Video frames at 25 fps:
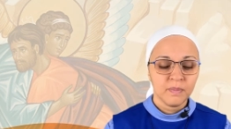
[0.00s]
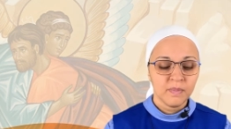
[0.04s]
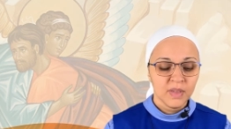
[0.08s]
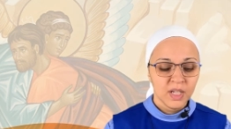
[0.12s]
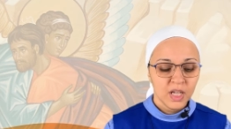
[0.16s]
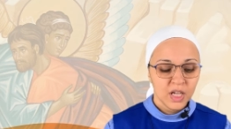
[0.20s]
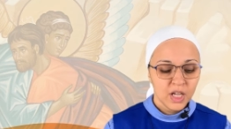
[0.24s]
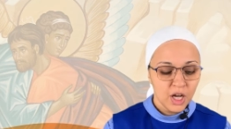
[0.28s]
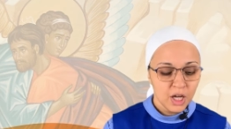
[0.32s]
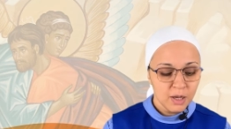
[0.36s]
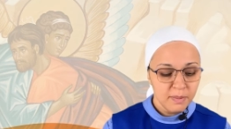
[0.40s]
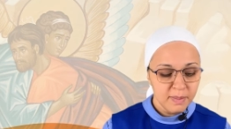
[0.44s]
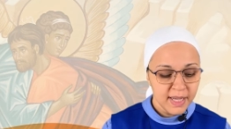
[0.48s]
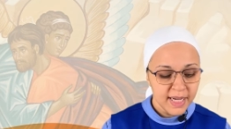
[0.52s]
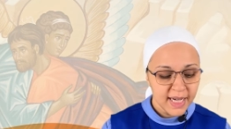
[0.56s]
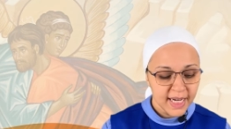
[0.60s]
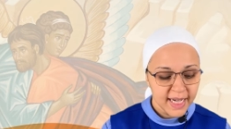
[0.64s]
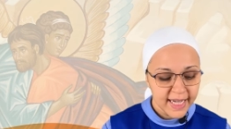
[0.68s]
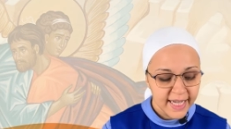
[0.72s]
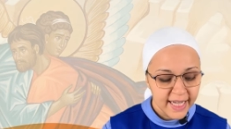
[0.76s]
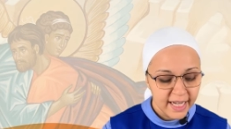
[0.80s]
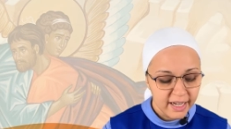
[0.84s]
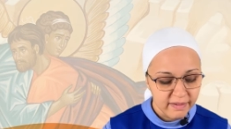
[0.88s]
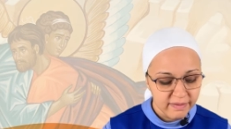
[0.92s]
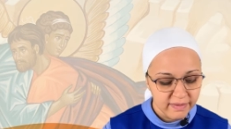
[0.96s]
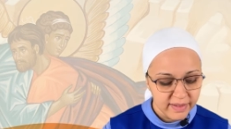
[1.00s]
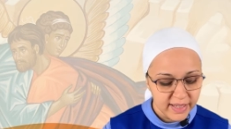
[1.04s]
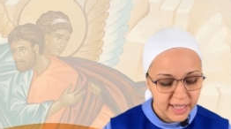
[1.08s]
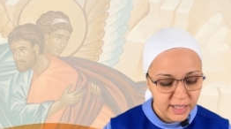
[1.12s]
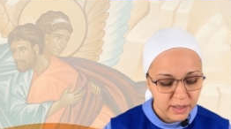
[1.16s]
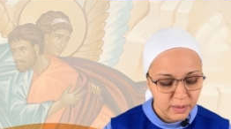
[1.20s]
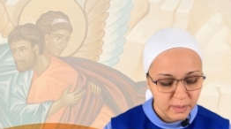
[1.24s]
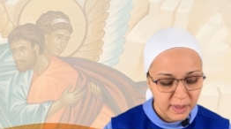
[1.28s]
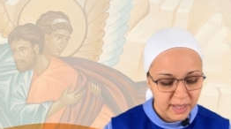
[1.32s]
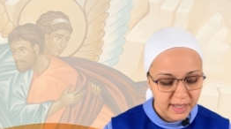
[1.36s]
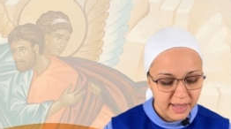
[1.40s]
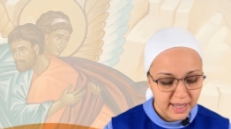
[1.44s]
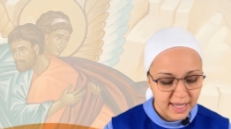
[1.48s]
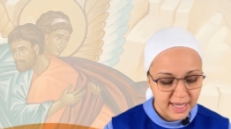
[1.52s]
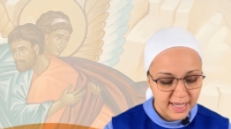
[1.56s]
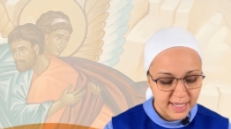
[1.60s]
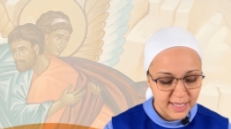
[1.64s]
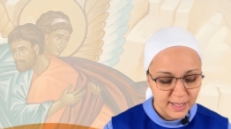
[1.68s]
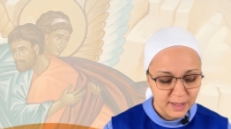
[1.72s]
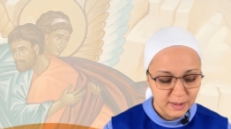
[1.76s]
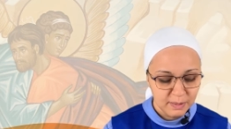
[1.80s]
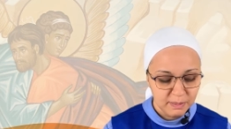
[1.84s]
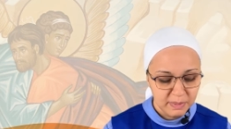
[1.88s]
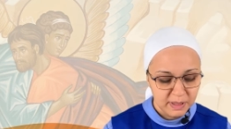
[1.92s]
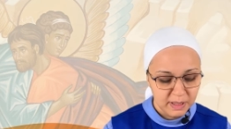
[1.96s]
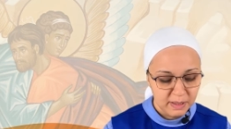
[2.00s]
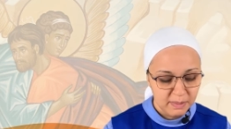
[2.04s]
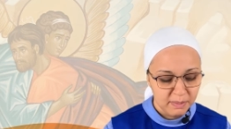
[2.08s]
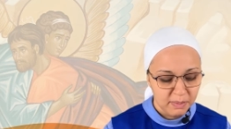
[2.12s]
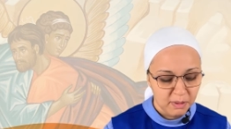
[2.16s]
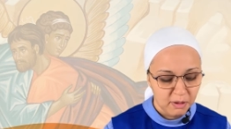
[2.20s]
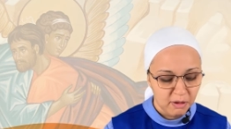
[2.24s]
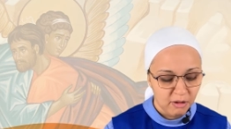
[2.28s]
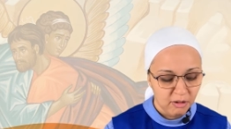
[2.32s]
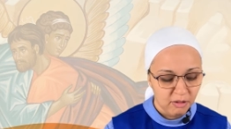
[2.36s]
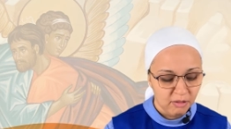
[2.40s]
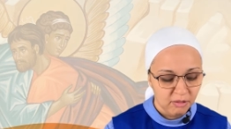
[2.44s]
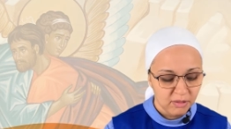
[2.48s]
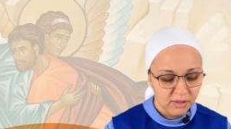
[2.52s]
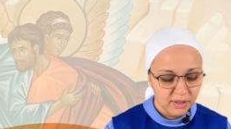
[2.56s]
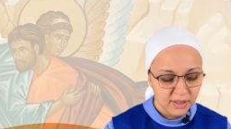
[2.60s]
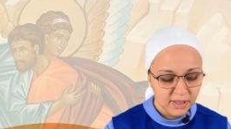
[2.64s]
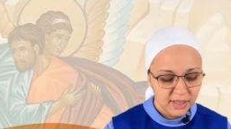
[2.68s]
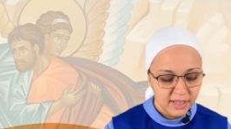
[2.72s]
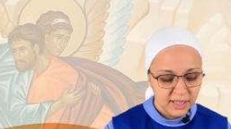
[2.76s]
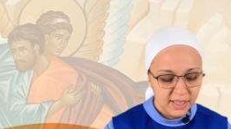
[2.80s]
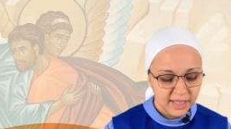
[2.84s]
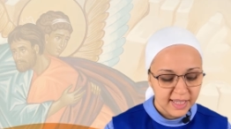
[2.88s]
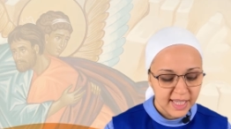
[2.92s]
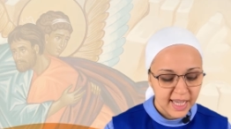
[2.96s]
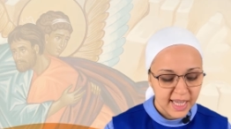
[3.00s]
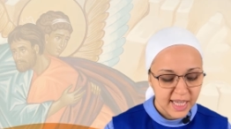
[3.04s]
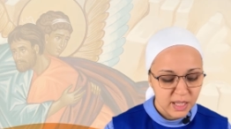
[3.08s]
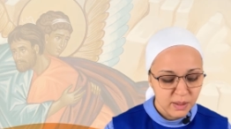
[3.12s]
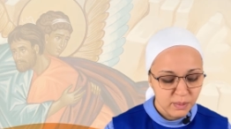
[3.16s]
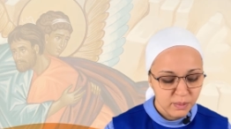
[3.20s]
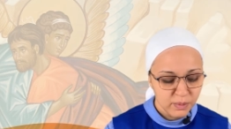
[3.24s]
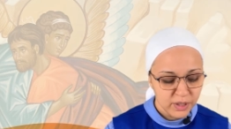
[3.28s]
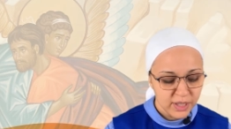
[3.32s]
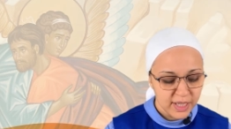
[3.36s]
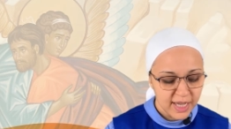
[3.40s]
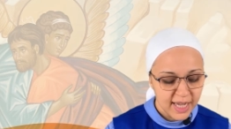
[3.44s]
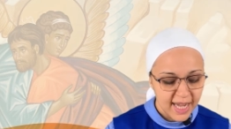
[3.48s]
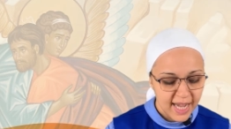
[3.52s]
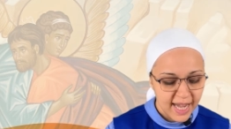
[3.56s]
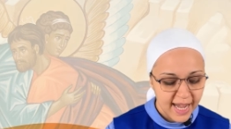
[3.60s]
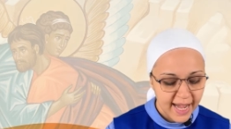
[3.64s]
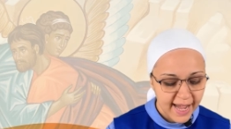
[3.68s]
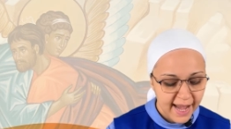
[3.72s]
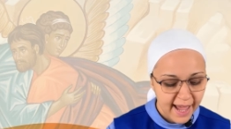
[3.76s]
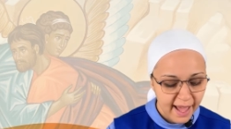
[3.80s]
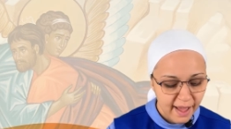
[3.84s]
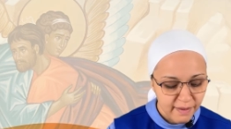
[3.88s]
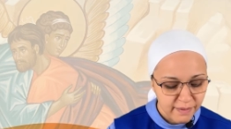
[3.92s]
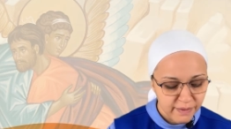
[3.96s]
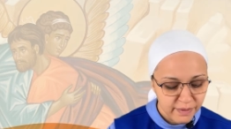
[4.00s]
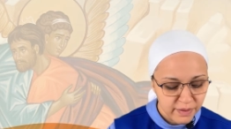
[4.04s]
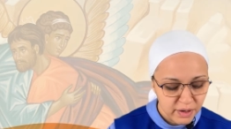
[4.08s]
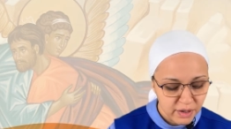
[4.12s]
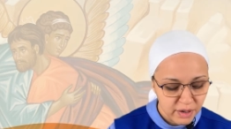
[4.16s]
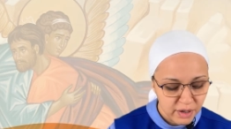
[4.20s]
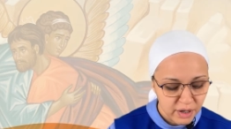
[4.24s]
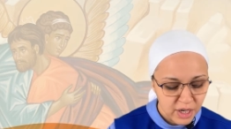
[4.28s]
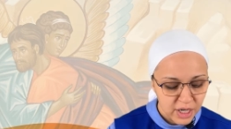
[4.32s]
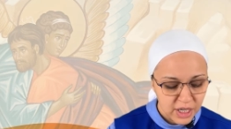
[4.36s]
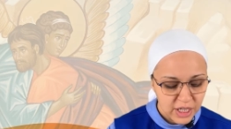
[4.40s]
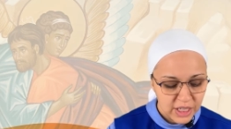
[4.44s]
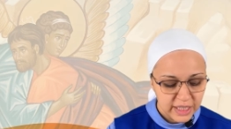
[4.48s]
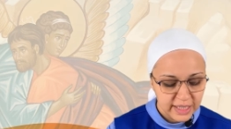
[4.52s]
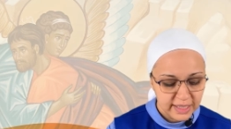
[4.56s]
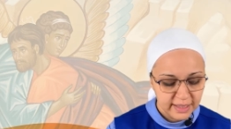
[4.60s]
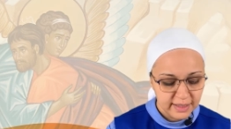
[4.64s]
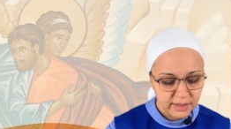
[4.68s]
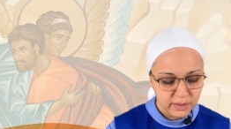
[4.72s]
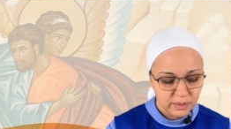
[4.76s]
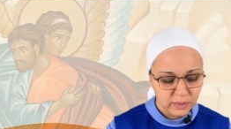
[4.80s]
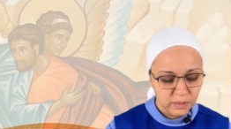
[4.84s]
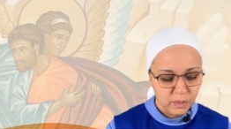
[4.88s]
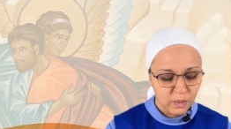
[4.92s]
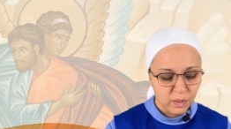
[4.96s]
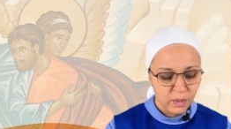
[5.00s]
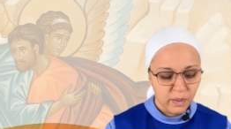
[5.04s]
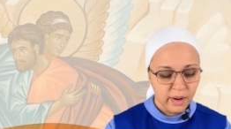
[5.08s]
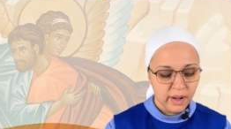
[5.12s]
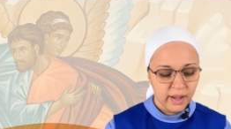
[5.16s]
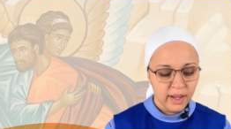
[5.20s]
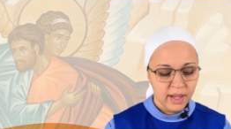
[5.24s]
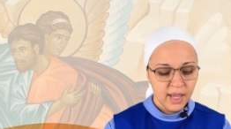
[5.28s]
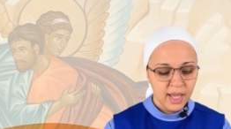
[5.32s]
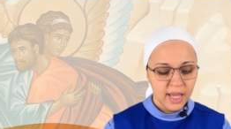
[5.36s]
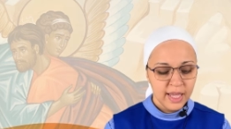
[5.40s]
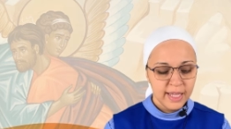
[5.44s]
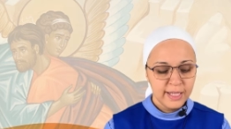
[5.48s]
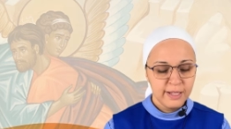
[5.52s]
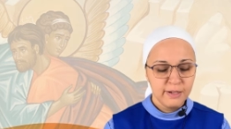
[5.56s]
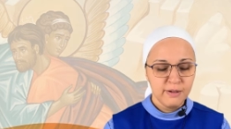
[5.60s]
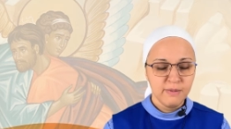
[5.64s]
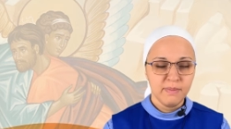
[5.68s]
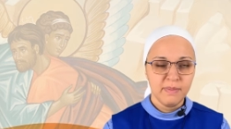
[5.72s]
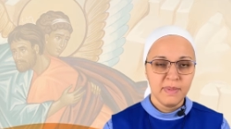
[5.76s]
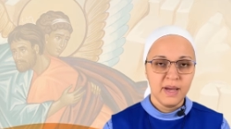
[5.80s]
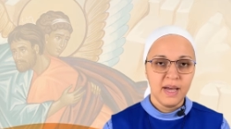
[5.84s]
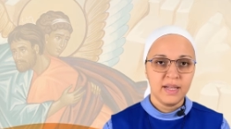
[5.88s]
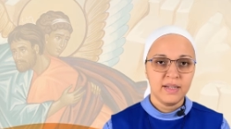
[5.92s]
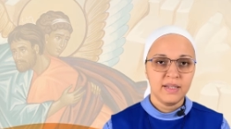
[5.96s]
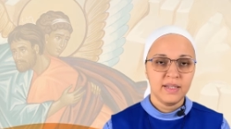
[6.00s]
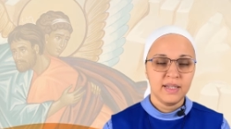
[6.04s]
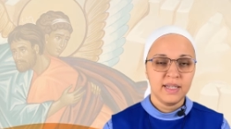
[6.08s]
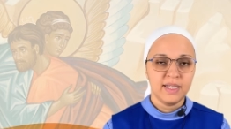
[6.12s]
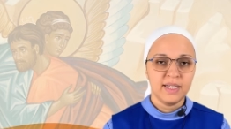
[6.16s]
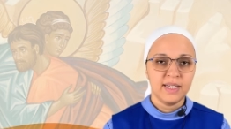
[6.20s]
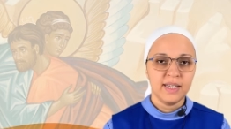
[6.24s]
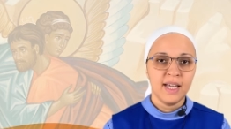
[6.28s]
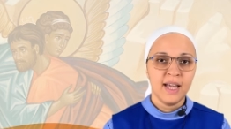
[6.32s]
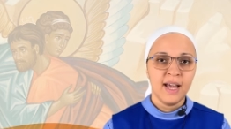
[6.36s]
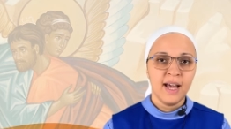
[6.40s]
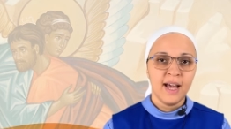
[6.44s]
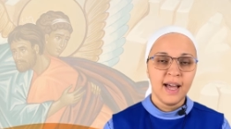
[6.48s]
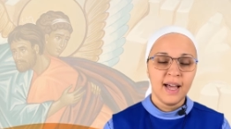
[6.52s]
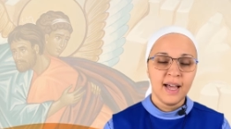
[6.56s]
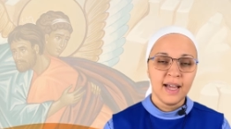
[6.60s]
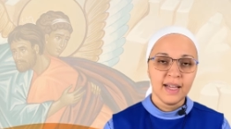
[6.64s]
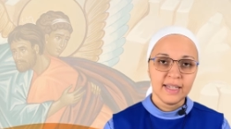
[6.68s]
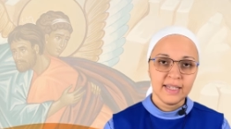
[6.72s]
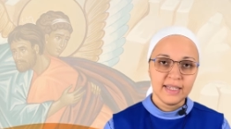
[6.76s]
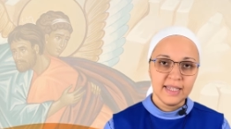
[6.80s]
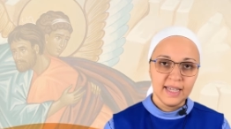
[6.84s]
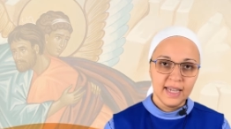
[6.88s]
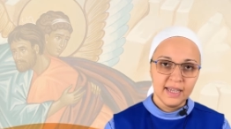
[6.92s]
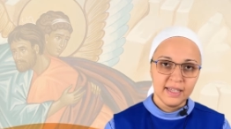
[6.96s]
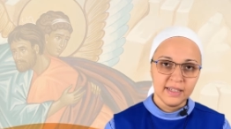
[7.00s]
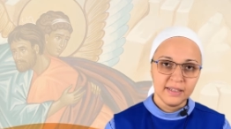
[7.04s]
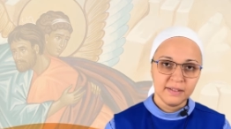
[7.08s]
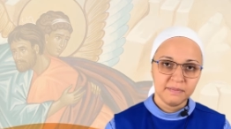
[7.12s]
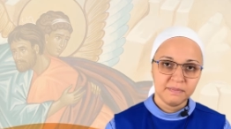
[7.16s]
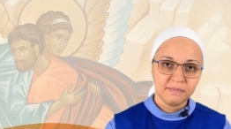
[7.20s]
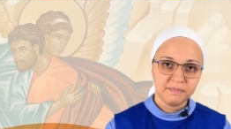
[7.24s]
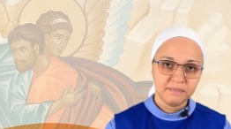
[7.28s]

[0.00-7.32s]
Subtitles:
God made a covenant with his people that he would never destroy humanity again.